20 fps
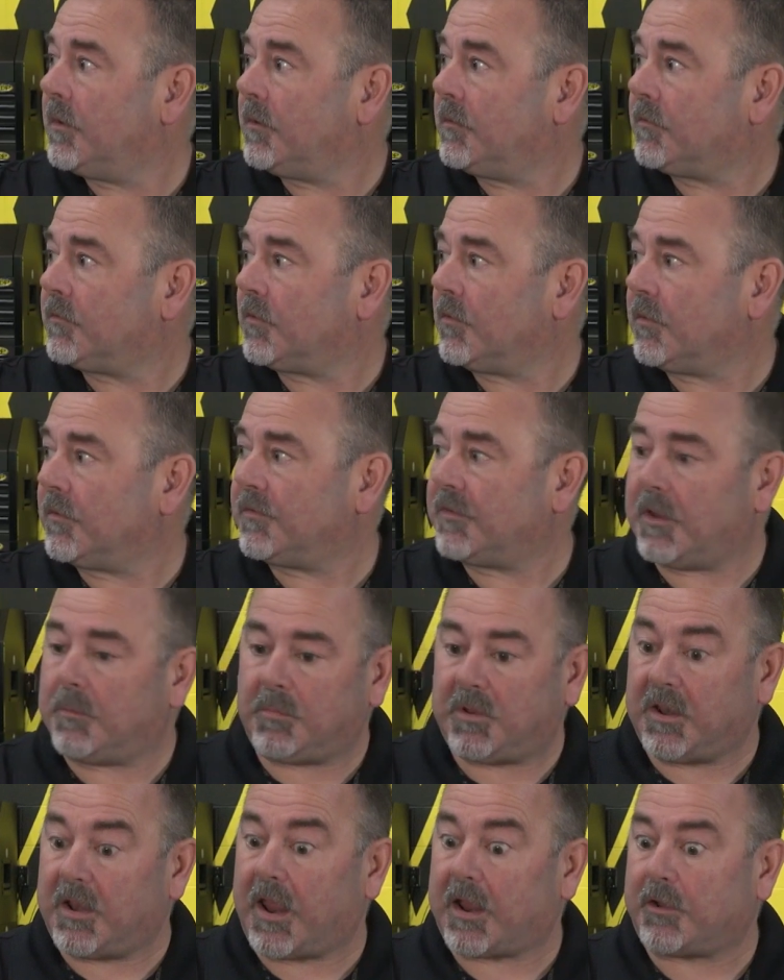So the
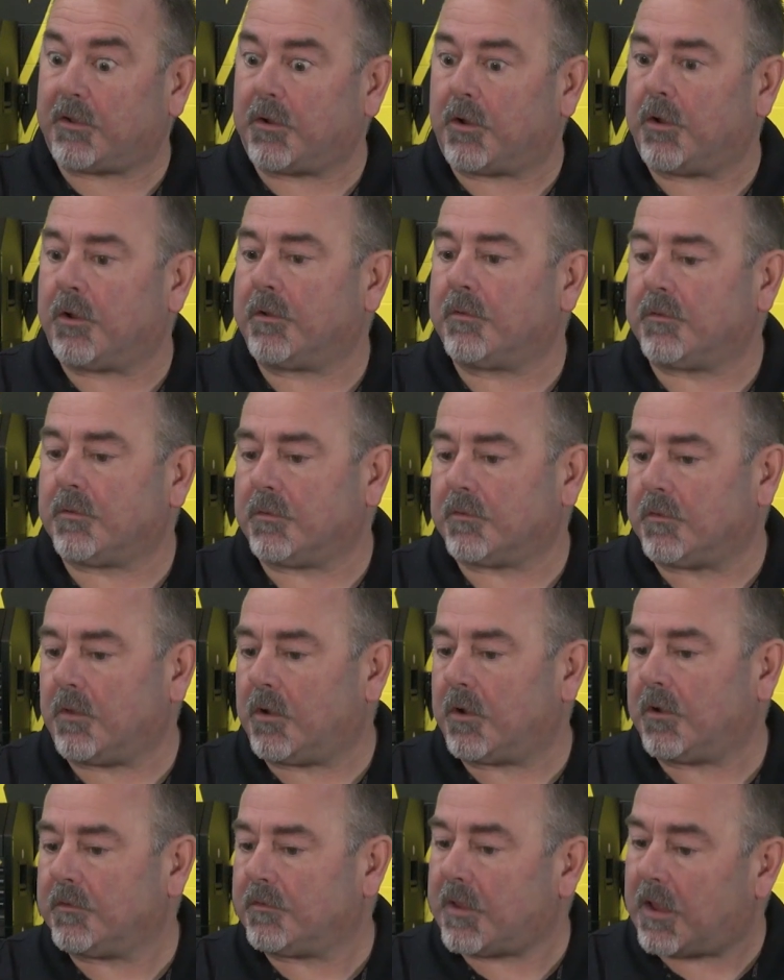same connector. So as
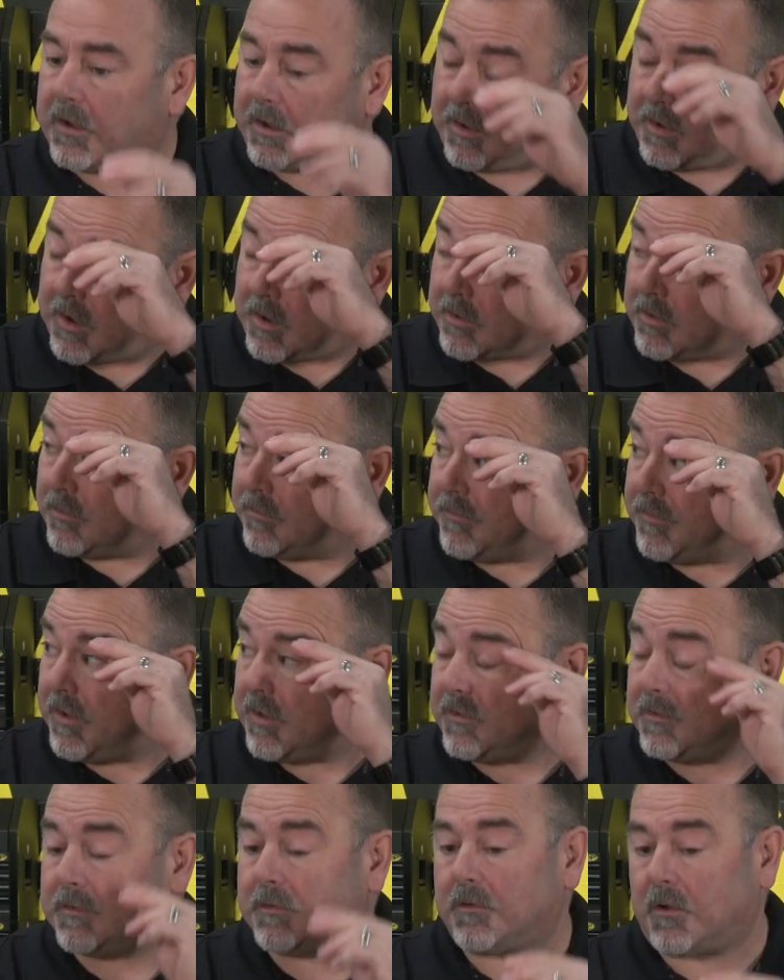long as that connector
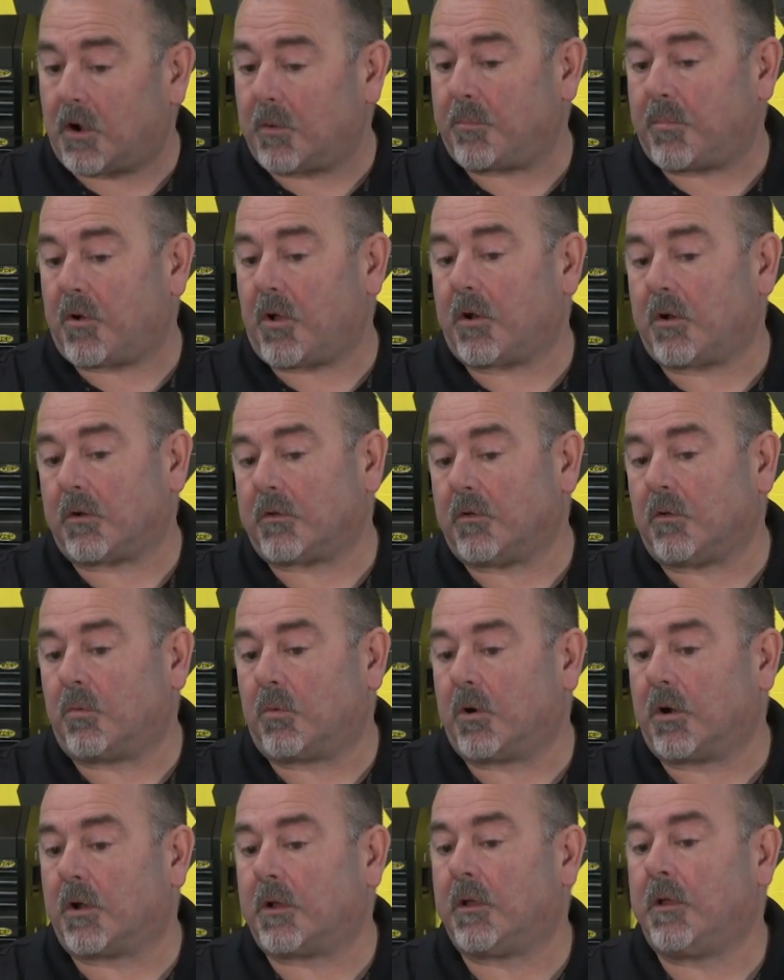fits, our product will
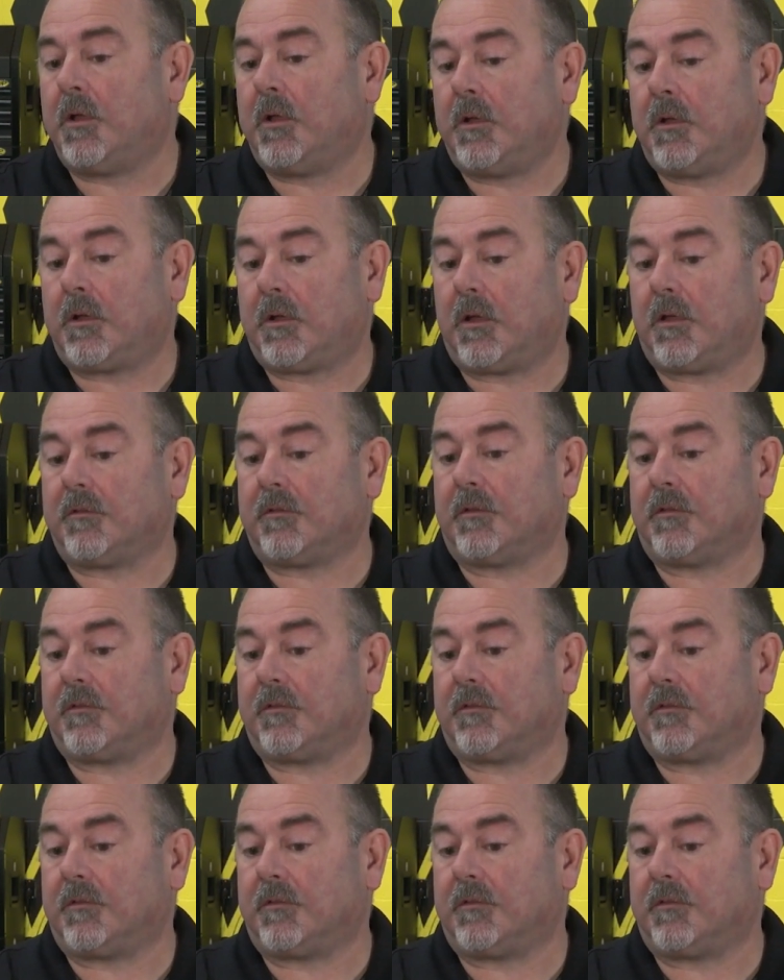work because it